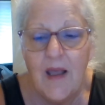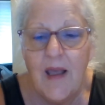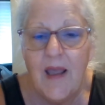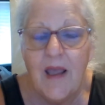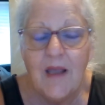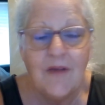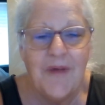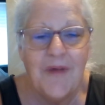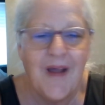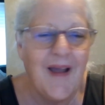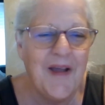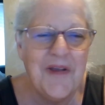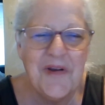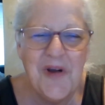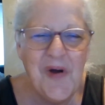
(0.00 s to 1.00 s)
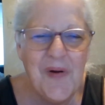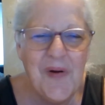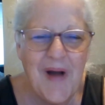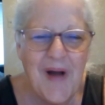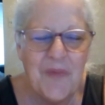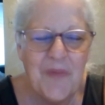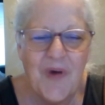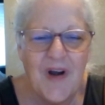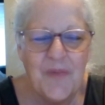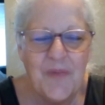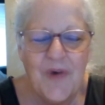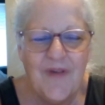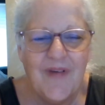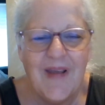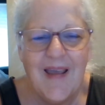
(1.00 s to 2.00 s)
And I'm going to
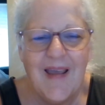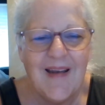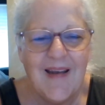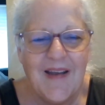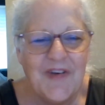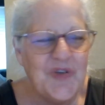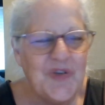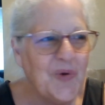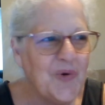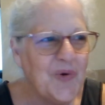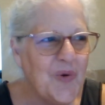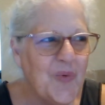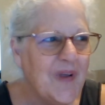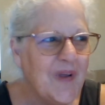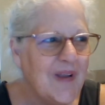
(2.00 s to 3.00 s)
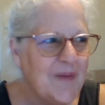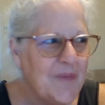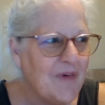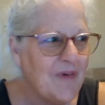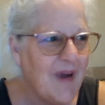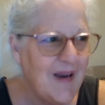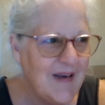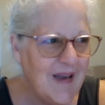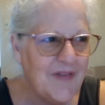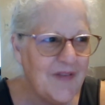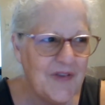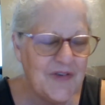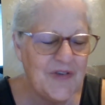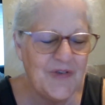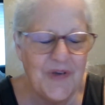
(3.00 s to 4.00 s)
move again. I just don't know when, but right now
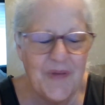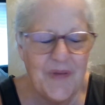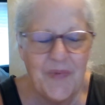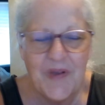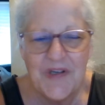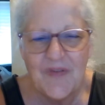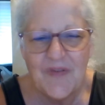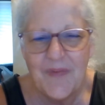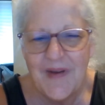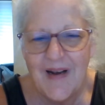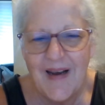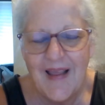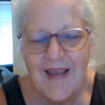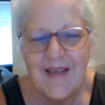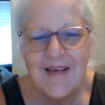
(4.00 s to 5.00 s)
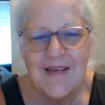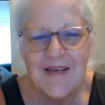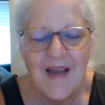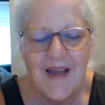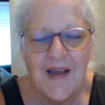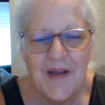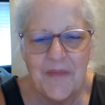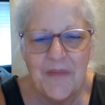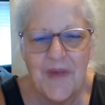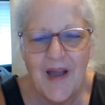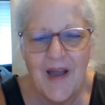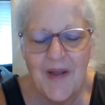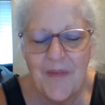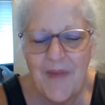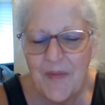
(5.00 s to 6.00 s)
this is a good place for me to land.
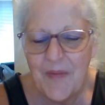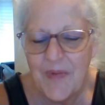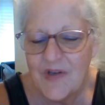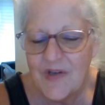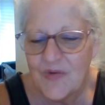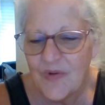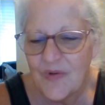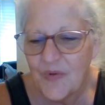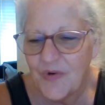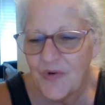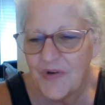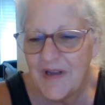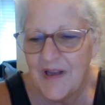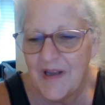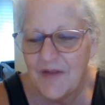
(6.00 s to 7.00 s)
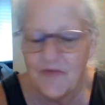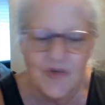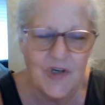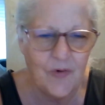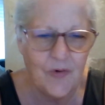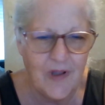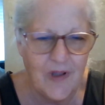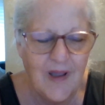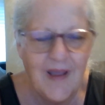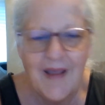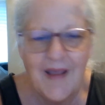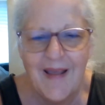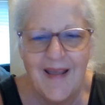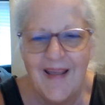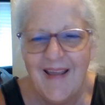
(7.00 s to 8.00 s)
I'm at peace with the world again. Generally,
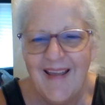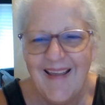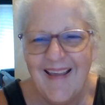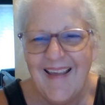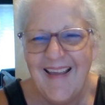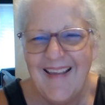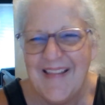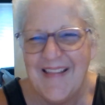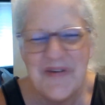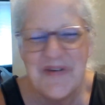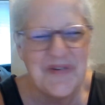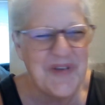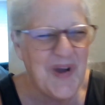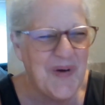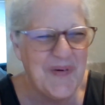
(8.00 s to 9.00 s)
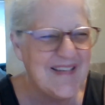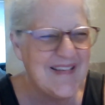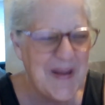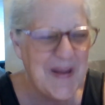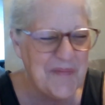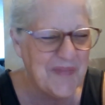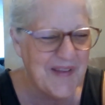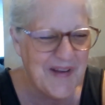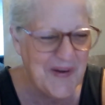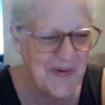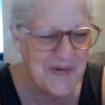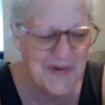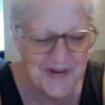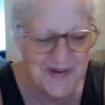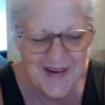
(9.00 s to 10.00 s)
there's always something
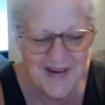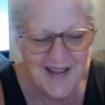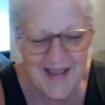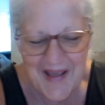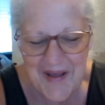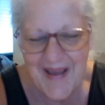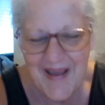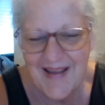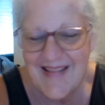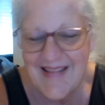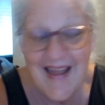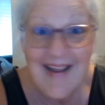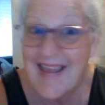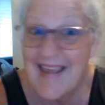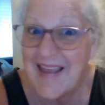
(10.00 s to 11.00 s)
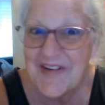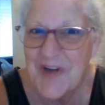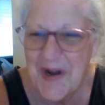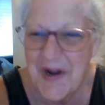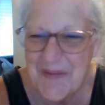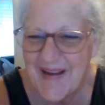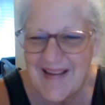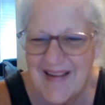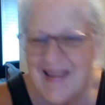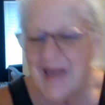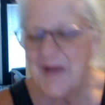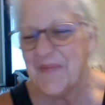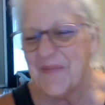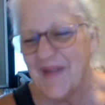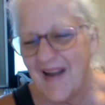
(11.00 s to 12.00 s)
going on, and that I can't talk about
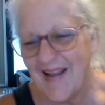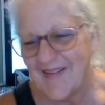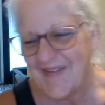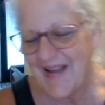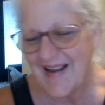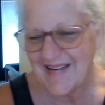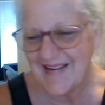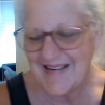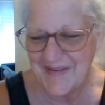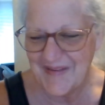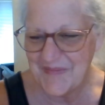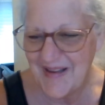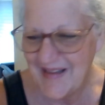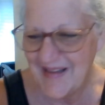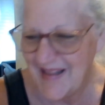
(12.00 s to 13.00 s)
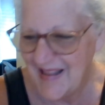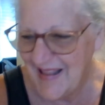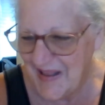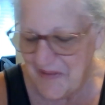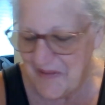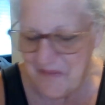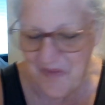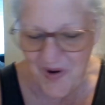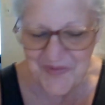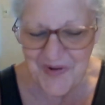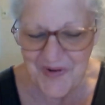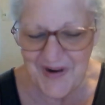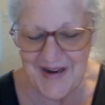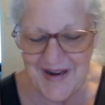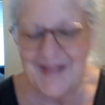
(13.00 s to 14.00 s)
yet. But I could. But one
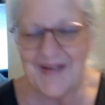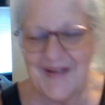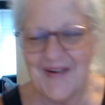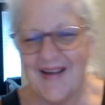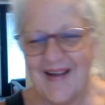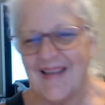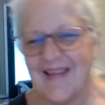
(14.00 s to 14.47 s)
way or another,